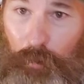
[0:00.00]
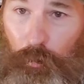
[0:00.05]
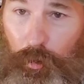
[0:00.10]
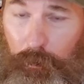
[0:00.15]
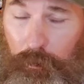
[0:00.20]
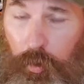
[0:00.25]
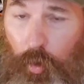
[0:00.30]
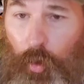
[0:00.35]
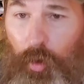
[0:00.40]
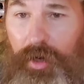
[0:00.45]

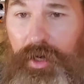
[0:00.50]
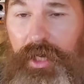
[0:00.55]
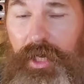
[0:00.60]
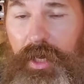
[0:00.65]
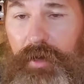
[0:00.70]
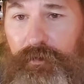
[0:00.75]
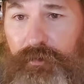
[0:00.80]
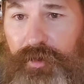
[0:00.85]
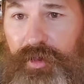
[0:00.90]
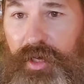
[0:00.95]
report
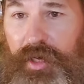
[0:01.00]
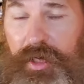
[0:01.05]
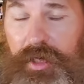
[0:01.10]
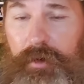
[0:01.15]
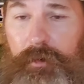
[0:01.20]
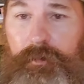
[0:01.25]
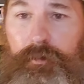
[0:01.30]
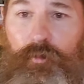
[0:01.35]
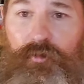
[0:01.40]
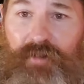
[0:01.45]
if
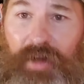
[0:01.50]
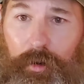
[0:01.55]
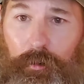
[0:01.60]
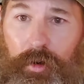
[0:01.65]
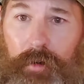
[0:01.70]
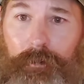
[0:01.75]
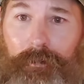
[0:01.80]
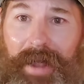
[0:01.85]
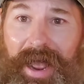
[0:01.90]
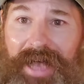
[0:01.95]
the
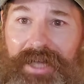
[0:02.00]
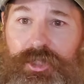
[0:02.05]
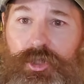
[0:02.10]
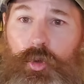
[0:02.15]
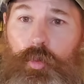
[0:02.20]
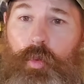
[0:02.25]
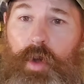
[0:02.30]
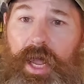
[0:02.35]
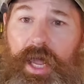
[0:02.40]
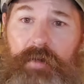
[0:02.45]
veteran passed
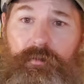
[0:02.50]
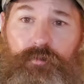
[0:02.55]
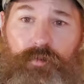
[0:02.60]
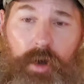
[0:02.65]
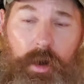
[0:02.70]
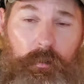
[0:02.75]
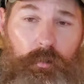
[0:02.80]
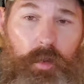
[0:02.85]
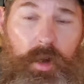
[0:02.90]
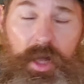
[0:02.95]
away
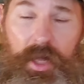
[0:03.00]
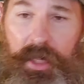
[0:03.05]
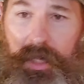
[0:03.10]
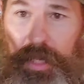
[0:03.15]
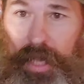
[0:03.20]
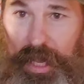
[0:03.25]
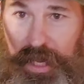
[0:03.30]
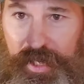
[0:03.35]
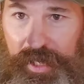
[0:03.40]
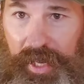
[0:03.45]
from
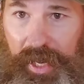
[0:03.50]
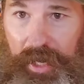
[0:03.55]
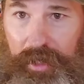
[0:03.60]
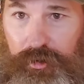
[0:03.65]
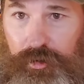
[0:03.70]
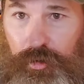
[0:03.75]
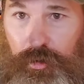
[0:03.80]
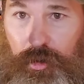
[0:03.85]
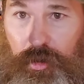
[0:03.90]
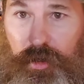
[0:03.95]
a
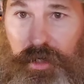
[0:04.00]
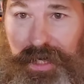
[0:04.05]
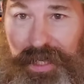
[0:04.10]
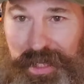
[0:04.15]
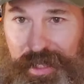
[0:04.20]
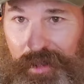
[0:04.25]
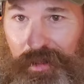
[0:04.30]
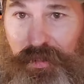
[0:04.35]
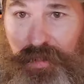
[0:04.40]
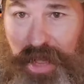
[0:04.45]
cancer
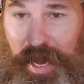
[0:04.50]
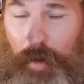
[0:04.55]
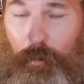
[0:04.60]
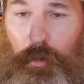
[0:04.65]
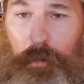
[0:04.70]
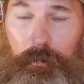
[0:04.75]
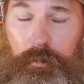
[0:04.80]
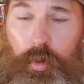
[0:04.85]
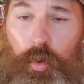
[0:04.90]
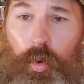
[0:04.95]
in that
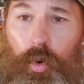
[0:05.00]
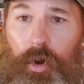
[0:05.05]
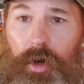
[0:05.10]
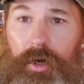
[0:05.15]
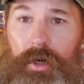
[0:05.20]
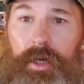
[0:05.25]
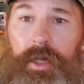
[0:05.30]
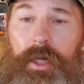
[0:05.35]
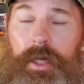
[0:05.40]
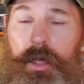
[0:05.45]

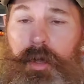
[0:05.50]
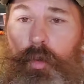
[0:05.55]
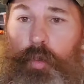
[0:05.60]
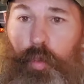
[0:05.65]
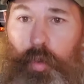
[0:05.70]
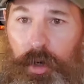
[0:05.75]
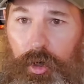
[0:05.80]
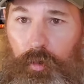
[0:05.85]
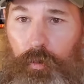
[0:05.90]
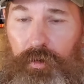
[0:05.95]
report
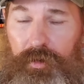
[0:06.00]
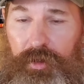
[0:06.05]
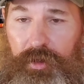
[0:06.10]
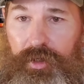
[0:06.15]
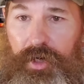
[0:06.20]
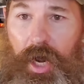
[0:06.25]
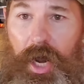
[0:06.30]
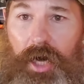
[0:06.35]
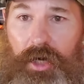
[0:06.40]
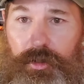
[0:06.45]
work with the
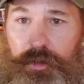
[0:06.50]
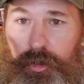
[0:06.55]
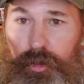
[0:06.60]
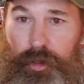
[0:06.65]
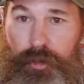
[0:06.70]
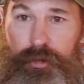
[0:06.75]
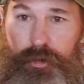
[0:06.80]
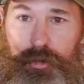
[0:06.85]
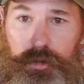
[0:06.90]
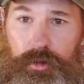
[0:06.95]
doctor
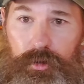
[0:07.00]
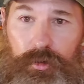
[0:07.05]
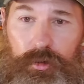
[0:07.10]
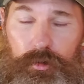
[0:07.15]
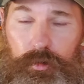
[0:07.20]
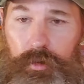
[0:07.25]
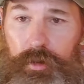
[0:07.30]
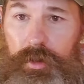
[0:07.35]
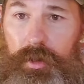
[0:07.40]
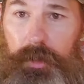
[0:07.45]

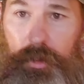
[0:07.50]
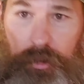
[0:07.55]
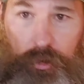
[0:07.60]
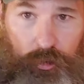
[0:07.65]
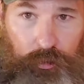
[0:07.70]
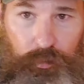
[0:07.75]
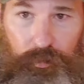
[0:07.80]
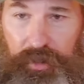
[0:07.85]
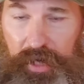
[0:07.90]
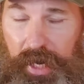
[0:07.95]
to
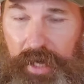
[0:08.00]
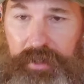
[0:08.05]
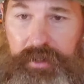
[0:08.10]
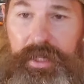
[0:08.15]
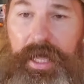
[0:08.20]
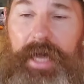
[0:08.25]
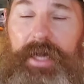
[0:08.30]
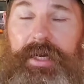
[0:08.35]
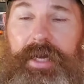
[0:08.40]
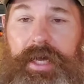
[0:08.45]
create
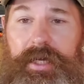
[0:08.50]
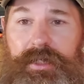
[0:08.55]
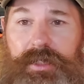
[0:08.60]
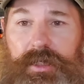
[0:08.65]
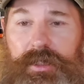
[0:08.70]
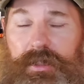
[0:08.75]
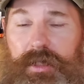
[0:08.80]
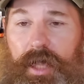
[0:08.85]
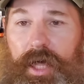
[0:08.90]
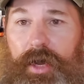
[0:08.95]
that
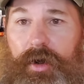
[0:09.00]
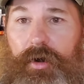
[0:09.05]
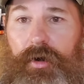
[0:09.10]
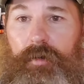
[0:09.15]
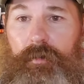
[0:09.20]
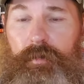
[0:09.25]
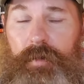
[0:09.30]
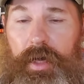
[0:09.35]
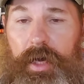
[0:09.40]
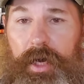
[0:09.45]
nexus
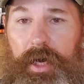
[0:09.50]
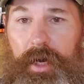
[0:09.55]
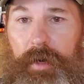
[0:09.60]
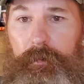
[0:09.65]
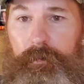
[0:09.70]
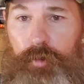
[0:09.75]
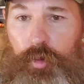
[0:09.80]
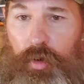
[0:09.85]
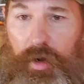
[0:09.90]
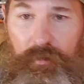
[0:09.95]
letter,
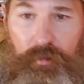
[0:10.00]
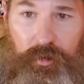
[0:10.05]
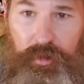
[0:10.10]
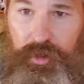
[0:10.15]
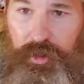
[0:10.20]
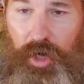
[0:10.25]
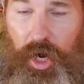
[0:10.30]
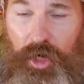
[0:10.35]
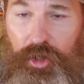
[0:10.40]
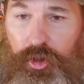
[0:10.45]
um, whoever the
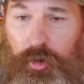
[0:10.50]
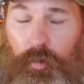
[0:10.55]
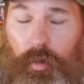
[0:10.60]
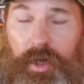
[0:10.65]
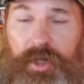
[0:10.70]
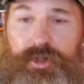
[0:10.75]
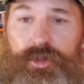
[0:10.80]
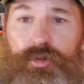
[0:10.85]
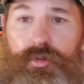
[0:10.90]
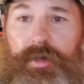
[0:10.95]
doctor
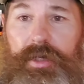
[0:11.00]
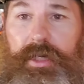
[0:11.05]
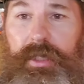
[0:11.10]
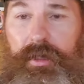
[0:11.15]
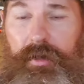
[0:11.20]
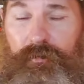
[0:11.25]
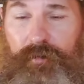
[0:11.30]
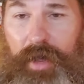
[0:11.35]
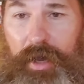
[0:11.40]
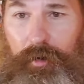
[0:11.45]
was treating
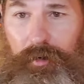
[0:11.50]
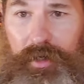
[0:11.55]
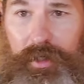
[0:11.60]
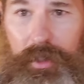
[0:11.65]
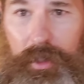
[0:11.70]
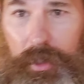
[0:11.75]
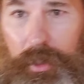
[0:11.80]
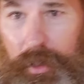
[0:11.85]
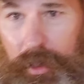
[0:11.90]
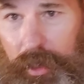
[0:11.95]
the veteran,
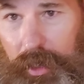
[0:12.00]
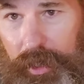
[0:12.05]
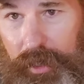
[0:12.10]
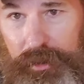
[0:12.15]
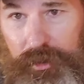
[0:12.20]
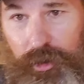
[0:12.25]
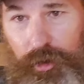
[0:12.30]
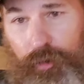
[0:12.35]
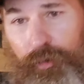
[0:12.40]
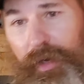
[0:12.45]
uh,
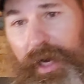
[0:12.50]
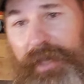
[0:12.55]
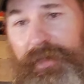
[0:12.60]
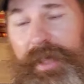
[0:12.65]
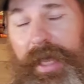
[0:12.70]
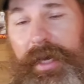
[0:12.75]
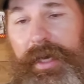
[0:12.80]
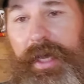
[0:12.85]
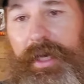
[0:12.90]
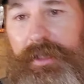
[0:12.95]
to create
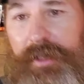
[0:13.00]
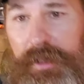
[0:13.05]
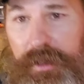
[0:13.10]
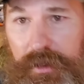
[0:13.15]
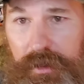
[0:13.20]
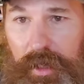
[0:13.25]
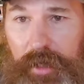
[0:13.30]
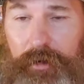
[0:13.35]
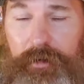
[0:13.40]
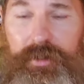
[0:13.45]
that
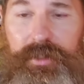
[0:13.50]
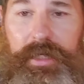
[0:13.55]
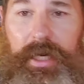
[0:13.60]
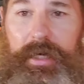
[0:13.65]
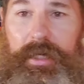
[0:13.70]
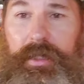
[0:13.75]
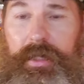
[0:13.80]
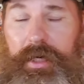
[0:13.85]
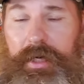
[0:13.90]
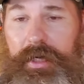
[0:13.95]
nexus letter
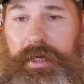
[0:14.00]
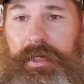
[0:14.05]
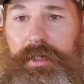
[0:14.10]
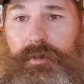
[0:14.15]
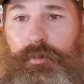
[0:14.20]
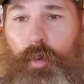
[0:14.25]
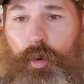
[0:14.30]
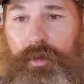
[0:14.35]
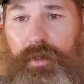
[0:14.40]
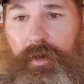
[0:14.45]
stating that it is
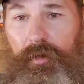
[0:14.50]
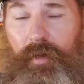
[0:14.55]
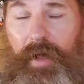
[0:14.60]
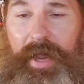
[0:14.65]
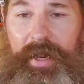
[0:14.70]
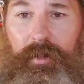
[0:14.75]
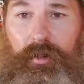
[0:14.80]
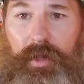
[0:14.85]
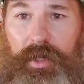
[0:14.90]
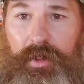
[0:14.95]
more than
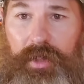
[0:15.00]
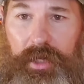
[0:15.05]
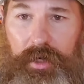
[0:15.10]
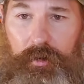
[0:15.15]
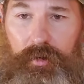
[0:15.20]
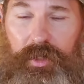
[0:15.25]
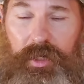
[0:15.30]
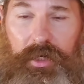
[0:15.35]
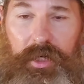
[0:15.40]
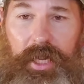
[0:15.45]
likely that,
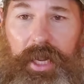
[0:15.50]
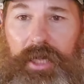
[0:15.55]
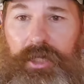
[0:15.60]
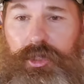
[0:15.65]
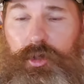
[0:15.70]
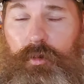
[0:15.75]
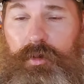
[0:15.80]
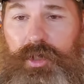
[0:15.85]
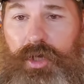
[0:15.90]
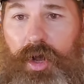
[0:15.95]
it, that
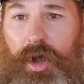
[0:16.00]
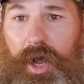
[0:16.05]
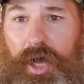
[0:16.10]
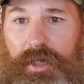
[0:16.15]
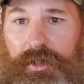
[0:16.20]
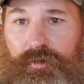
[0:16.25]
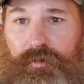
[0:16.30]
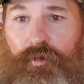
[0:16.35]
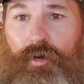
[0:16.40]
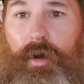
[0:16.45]
cancer was
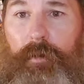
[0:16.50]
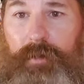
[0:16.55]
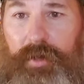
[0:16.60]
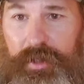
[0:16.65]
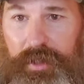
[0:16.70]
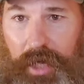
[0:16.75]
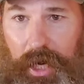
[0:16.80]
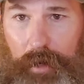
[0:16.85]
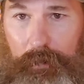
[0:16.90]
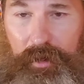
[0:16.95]
caused from the
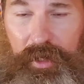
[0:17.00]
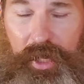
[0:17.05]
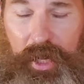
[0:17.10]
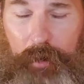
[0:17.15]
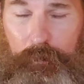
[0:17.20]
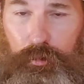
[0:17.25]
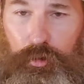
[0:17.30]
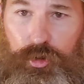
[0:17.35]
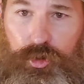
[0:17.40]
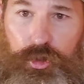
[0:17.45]
time at
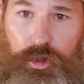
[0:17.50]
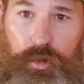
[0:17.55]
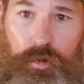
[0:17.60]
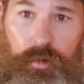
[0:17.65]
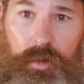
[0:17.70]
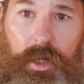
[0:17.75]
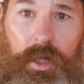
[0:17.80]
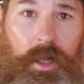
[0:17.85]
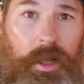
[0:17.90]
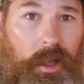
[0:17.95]
Camp
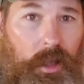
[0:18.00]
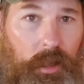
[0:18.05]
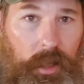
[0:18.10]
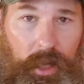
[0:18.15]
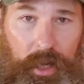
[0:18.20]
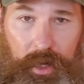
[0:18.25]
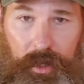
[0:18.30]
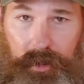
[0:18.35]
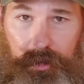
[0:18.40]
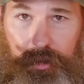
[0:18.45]
Lejeune,
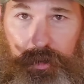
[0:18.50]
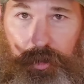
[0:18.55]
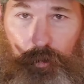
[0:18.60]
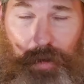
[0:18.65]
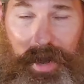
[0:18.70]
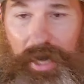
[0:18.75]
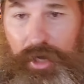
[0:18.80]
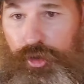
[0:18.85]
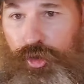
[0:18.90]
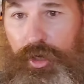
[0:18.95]
and the
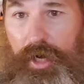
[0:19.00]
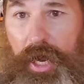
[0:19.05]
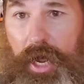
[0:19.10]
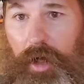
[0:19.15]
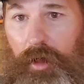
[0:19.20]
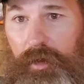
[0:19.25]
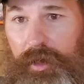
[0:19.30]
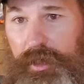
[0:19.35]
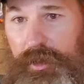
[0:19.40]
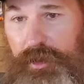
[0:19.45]

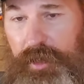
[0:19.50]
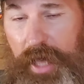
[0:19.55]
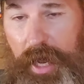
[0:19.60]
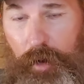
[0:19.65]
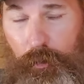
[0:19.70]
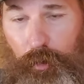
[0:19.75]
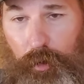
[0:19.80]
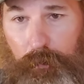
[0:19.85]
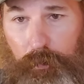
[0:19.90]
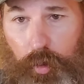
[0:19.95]
rationale is
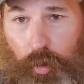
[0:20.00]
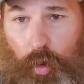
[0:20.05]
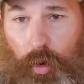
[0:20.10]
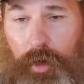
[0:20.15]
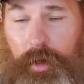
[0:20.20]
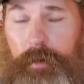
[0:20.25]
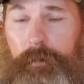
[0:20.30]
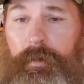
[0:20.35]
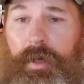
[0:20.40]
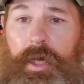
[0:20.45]
that
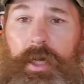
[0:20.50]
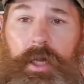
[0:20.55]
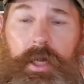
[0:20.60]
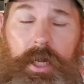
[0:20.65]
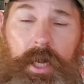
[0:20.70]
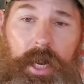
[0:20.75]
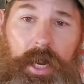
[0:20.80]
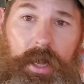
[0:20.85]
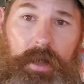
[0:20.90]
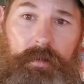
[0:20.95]
report.
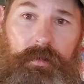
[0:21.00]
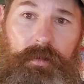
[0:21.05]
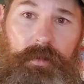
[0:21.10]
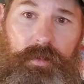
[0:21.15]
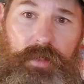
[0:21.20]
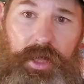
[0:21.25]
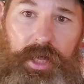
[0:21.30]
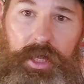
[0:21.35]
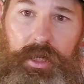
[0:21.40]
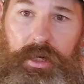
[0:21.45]
And
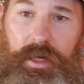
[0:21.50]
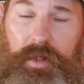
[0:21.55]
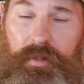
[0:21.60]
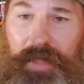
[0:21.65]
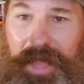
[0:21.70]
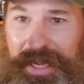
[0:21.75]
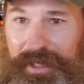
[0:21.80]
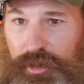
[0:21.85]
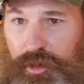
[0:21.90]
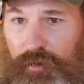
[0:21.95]
then
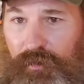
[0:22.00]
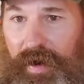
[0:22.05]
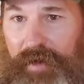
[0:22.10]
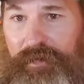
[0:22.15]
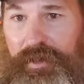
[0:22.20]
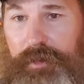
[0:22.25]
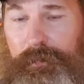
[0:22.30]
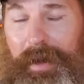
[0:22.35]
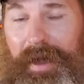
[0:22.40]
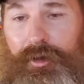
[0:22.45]
that
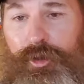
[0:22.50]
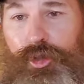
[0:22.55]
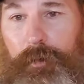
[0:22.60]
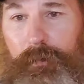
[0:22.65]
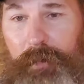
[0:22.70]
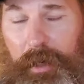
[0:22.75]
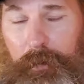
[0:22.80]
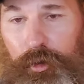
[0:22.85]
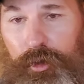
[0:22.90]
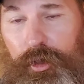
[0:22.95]
surviving spouse should
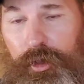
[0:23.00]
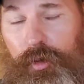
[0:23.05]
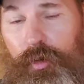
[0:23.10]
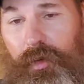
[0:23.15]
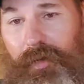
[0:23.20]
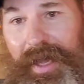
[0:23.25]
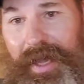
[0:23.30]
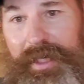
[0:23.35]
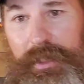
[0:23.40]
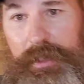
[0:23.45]
be able to
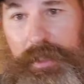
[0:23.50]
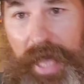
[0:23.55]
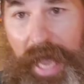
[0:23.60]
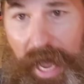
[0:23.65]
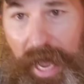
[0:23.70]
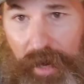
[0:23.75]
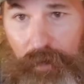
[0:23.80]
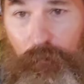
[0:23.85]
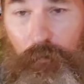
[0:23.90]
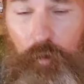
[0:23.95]
utilize
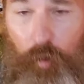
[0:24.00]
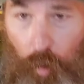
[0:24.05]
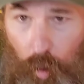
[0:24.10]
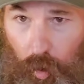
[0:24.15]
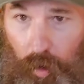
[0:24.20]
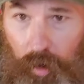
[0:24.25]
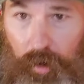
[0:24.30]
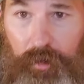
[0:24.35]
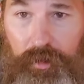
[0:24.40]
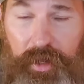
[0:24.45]
that
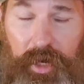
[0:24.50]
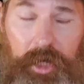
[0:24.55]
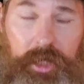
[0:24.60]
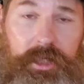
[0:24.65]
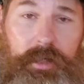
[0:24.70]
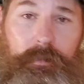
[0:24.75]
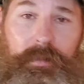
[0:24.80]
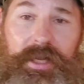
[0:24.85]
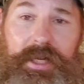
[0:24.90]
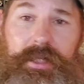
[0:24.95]
for the
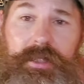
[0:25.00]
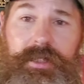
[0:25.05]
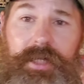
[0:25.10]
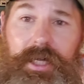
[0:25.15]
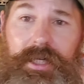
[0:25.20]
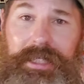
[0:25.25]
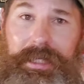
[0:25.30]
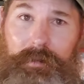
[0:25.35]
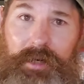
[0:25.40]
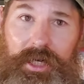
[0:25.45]
dependency
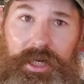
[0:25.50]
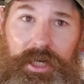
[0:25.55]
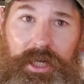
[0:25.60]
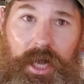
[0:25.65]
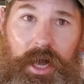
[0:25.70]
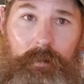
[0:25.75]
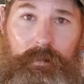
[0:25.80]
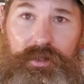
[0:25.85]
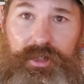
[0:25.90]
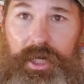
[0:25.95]
indemnity
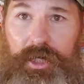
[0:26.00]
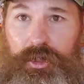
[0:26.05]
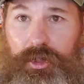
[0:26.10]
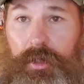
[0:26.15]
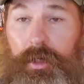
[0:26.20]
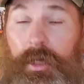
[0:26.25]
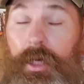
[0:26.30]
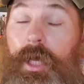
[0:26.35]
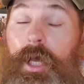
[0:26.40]
compensation.